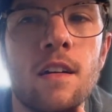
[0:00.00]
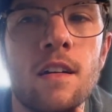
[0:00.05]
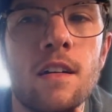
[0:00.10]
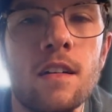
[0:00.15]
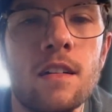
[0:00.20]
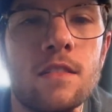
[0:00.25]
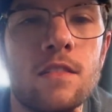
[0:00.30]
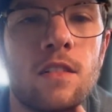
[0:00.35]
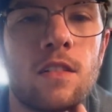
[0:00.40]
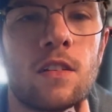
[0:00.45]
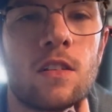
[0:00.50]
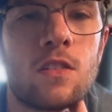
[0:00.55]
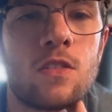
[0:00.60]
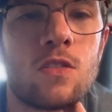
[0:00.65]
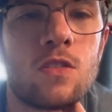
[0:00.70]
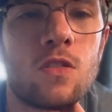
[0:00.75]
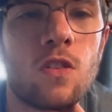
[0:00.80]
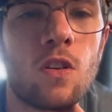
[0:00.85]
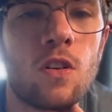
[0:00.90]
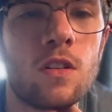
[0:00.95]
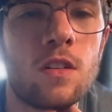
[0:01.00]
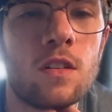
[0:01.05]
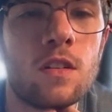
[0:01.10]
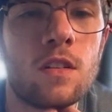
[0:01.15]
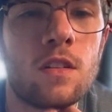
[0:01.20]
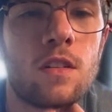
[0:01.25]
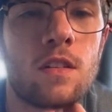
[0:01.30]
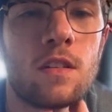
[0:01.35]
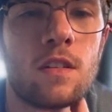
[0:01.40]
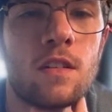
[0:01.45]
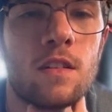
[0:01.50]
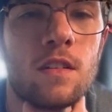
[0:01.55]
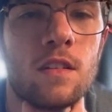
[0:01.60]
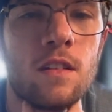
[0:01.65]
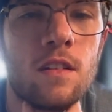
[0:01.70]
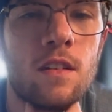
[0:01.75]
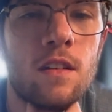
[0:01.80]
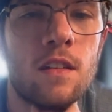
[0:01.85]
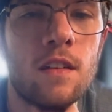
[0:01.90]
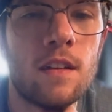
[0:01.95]
Is it going to start?
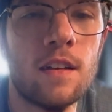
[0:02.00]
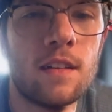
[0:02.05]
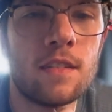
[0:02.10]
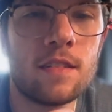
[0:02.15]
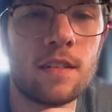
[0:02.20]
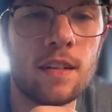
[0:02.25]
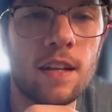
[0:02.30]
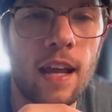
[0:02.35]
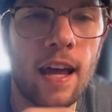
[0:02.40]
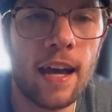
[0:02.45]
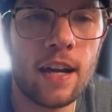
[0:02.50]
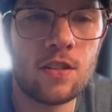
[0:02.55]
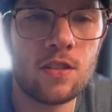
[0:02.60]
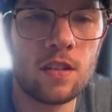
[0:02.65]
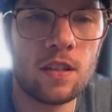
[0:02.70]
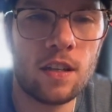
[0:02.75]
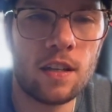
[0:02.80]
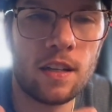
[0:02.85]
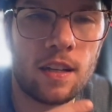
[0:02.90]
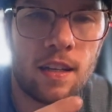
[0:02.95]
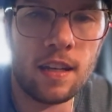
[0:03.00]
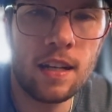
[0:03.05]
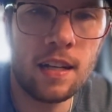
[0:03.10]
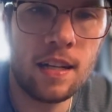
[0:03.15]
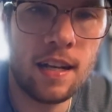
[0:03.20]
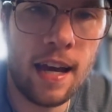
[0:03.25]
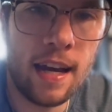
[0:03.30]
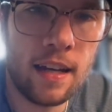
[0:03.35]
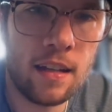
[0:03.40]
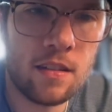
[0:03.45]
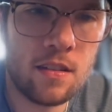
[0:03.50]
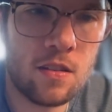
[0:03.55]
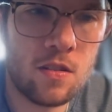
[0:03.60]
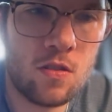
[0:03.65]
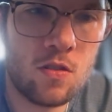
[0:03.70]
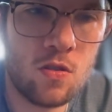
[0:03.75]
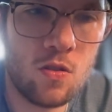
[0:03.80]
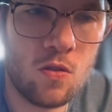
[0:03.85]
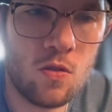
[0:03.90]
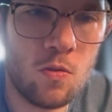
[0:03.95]
Is it actually going to connect
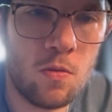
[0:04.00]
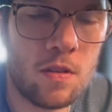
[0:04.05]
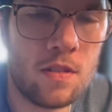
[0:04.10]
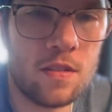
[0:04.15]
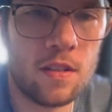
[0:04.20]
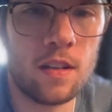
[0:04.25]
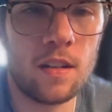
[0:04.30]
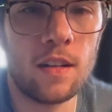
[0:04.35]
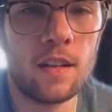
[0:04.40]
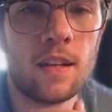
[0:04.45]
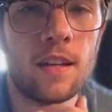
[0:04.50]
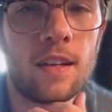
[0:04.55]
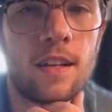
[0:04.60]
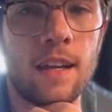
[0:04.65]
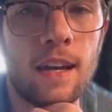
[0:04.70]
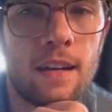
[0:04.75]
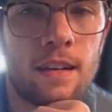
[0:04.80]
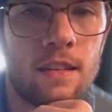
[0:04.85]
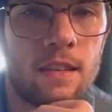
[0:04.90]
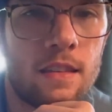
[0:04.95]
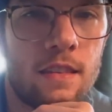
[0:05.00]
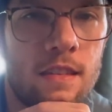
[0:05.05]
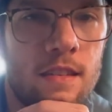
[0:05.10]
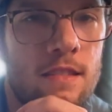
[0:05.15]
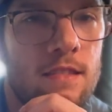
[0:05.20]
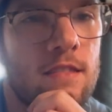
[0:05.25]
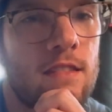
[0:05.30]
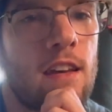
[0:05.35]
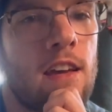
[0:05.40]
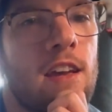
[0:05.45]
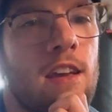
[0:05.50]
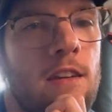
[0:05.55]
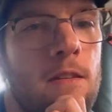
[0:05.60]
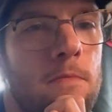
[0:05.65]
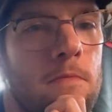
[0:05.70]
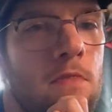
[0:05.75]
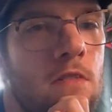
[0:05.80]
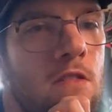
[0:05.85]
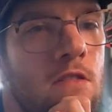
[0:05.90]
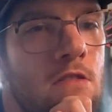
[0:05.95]
to? Is it going to connect the
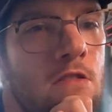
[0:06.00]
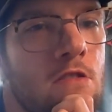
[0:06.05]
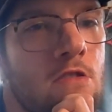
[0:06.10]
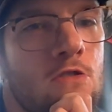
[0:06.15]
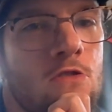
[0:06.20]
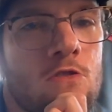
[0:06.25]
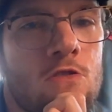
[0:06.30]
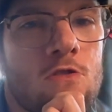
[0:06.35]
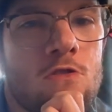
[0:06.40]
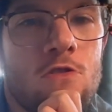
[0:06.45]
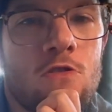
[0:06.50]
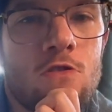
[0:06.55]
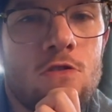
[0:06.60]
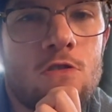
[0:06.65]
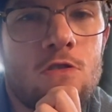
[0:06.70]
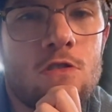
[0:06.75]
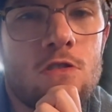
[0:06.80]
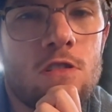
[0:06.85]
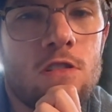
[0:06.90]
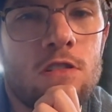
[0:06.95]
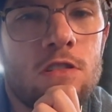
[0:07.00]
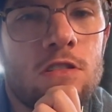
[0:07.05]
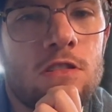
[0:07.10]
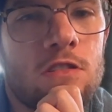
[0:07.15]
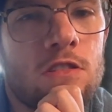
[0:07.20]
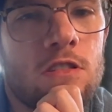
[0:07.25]
same? Let's see.